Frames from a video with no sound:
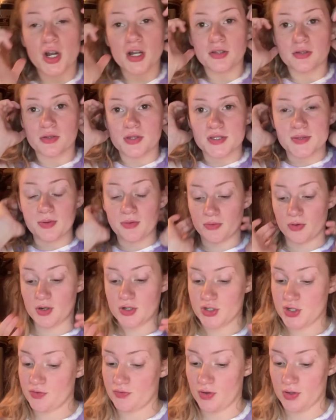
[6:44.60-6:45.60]
Before
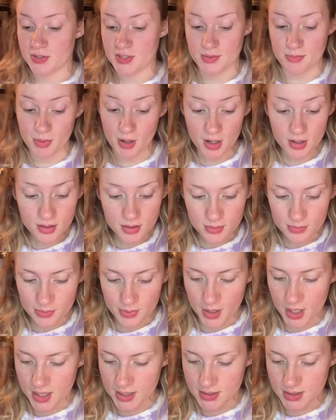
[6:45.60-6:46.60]
she falls apart,
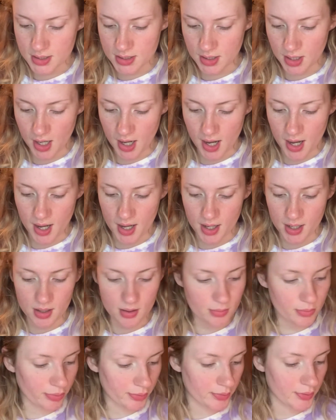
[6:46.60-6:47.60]
but I
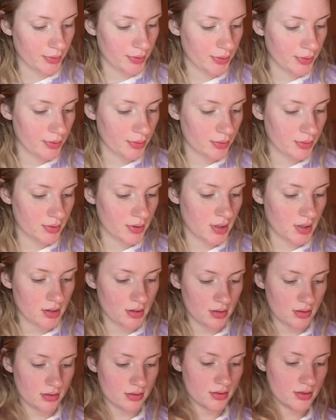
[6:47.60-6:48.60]
brewed
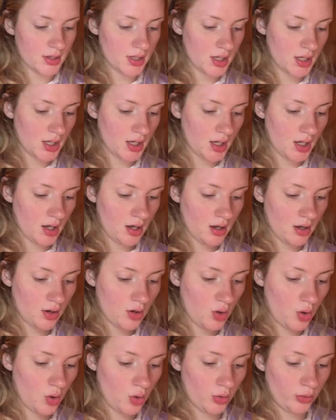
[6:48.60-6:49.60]
the
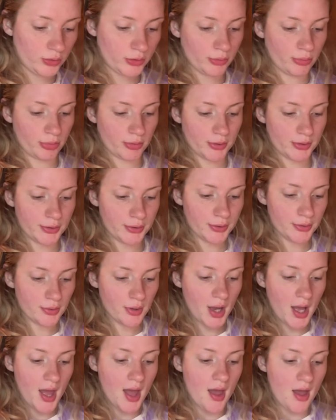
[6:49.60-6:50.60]
cold brew
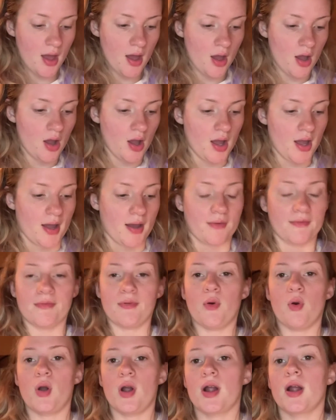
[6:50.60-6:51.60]

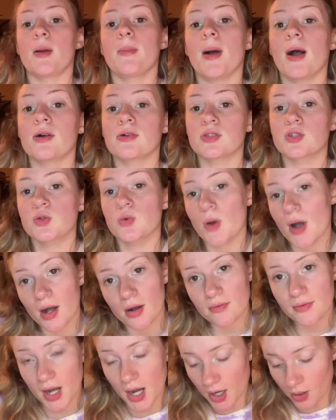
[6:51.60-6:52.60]
for about
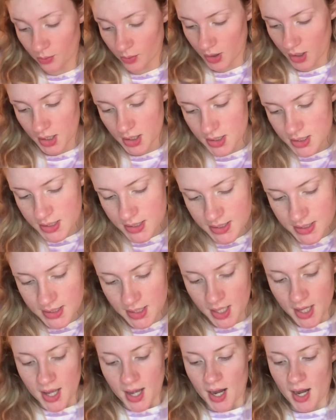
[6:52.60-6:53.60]
12 hours.
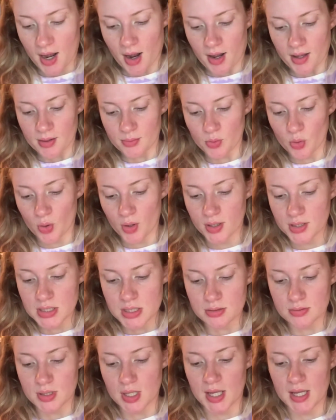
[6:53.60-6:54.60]
I am going
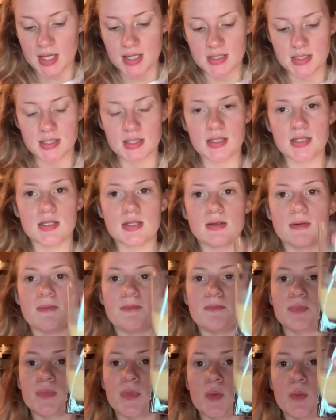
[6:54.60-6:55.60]
to taste
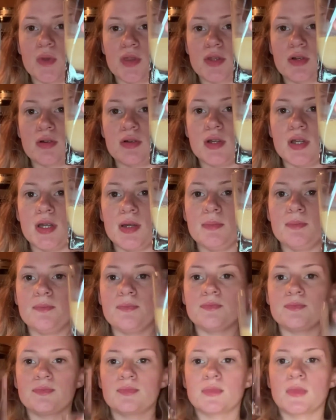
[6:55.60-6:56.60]
with cream
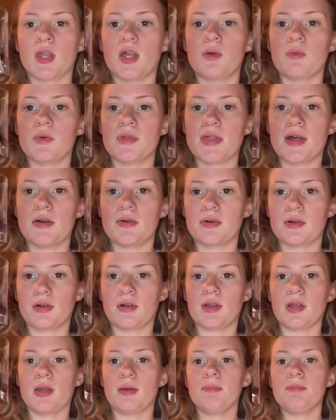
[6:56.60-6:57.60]
and without
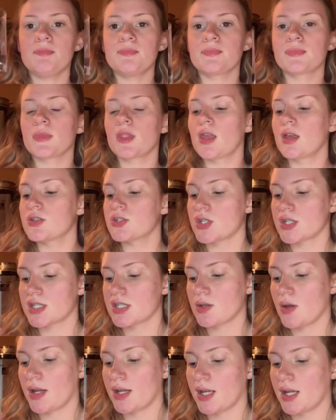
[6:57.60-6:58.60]
cream,
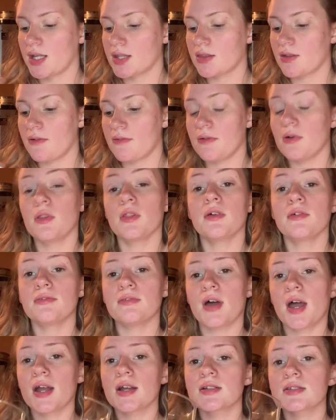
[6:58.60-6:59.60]
just so I can get the full
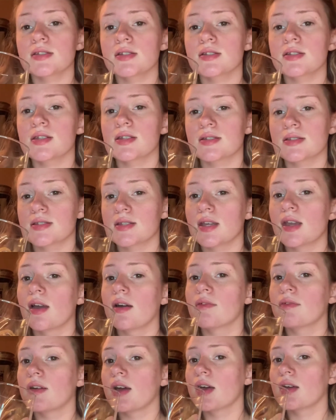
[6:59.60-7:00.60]
effect to see
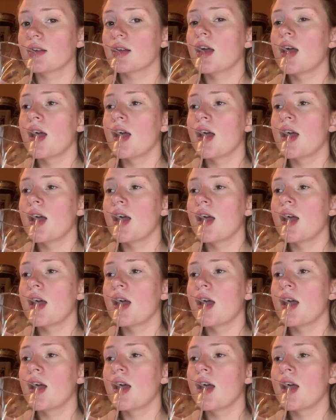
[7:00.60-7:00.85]
if it